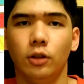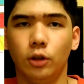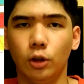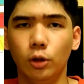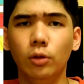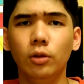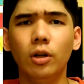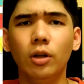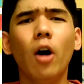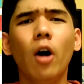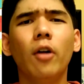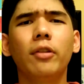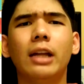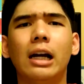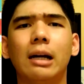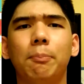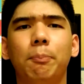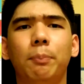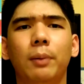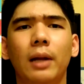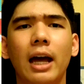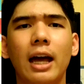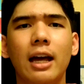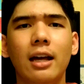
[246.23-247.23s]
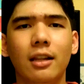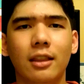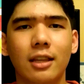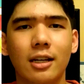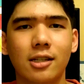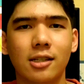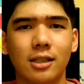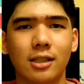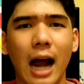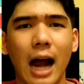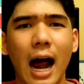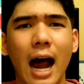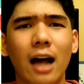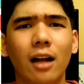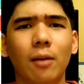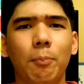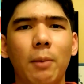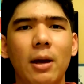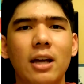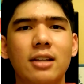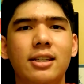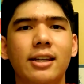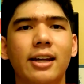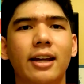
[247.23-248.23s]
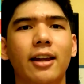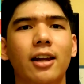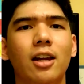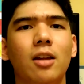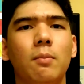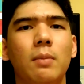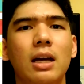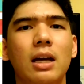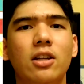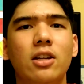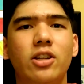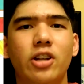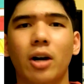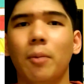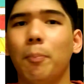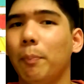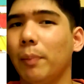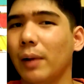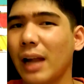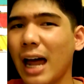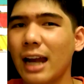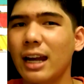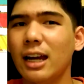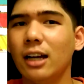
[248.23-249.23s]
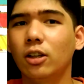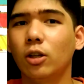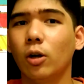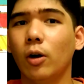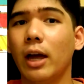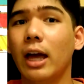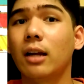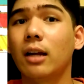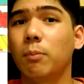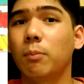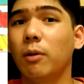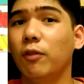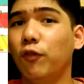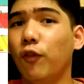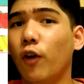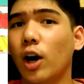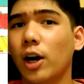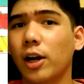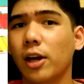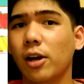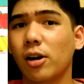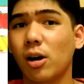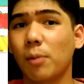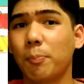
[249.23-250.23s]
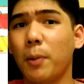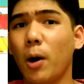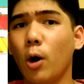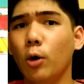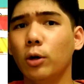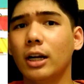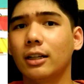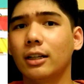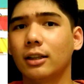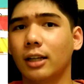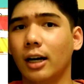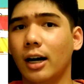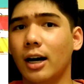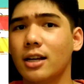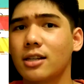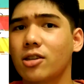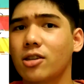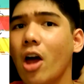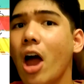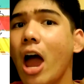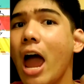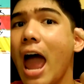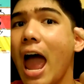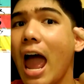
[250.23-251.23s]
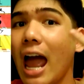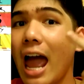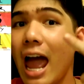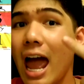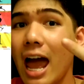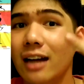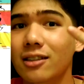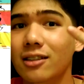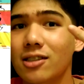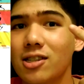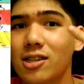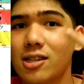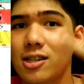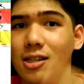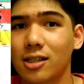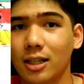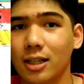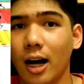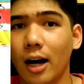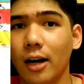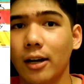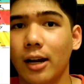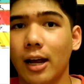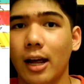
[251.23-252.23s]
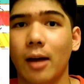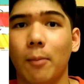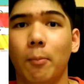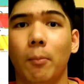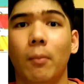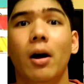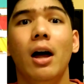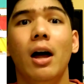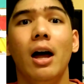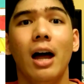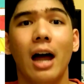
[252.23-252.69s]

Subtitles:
Do note that playing this style basically means you're planning to hit before your opponent does and stun him.